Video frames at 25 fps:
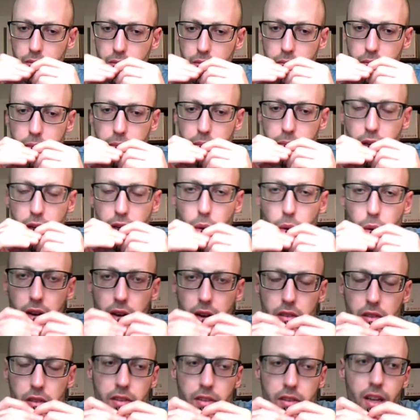be aware
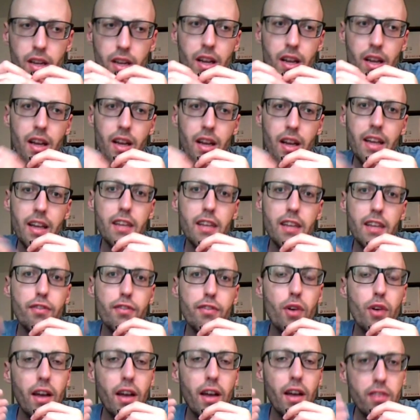of. If
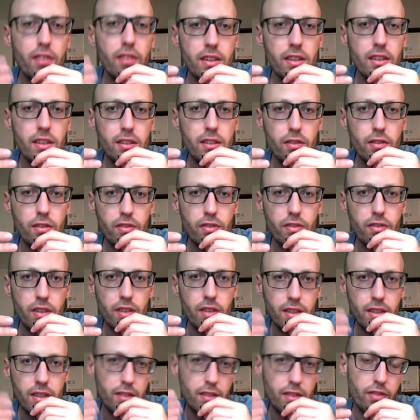you have an
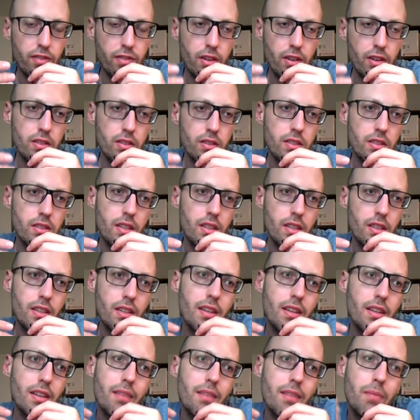interference,
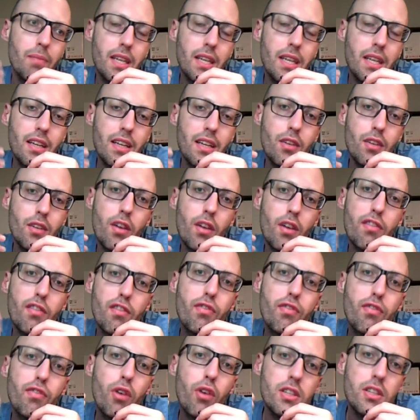meaning you have a
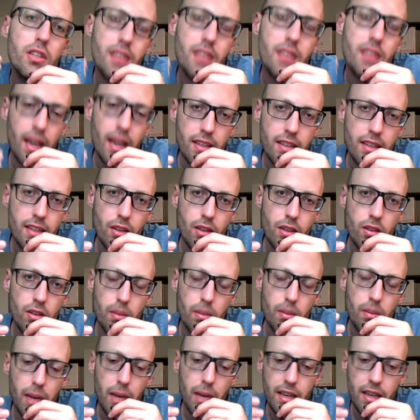force acting on the
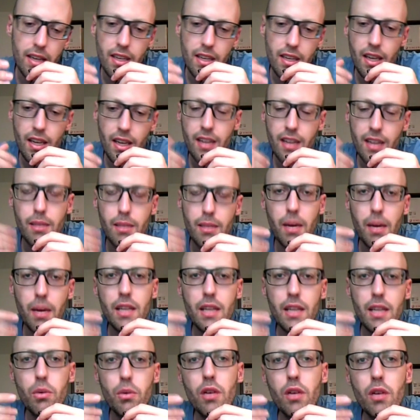body
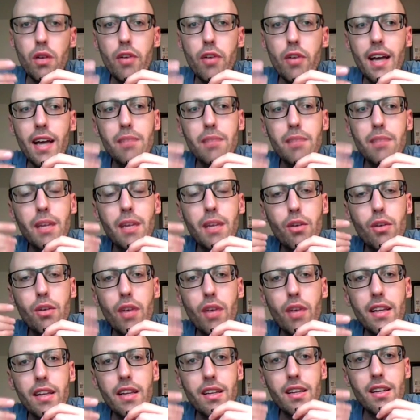will react by
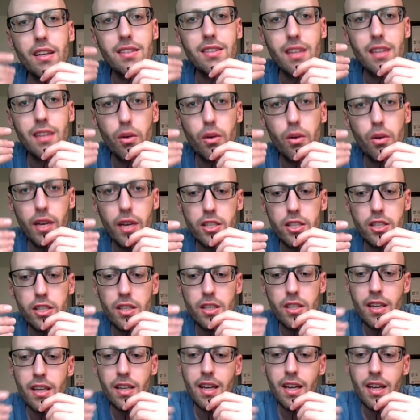creating
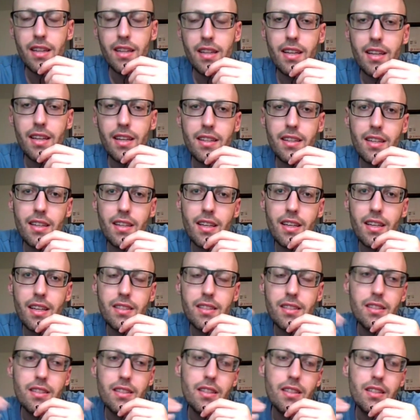acceleration that
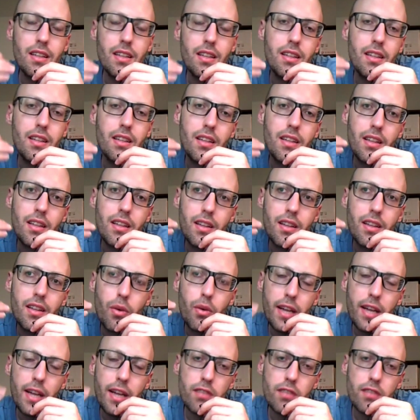the
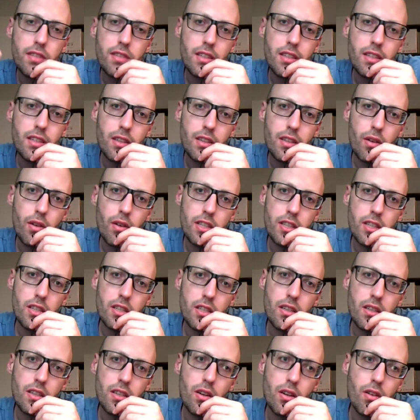rate of the acceleration
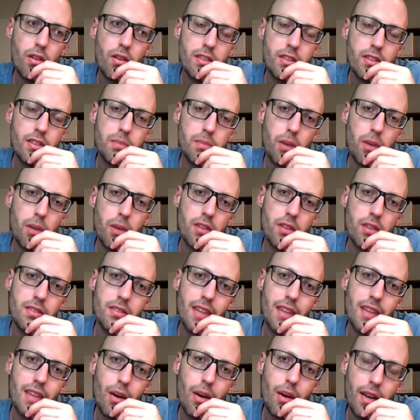corresponds
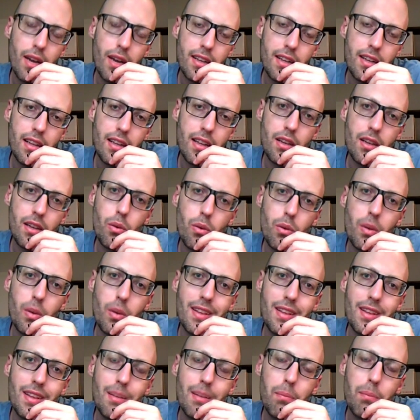directly
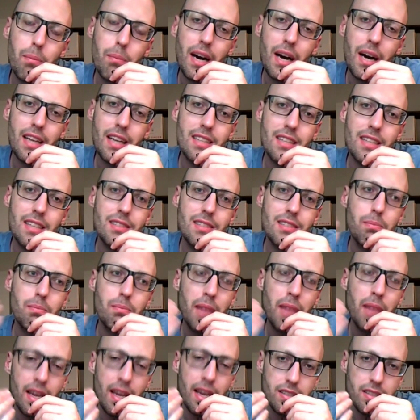with the body's
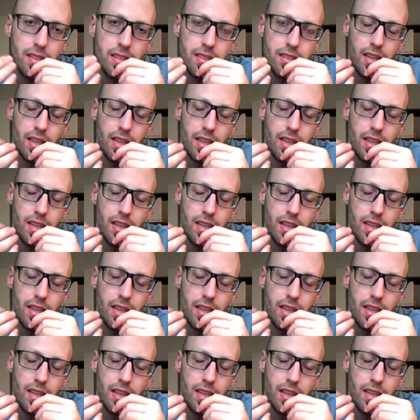mass.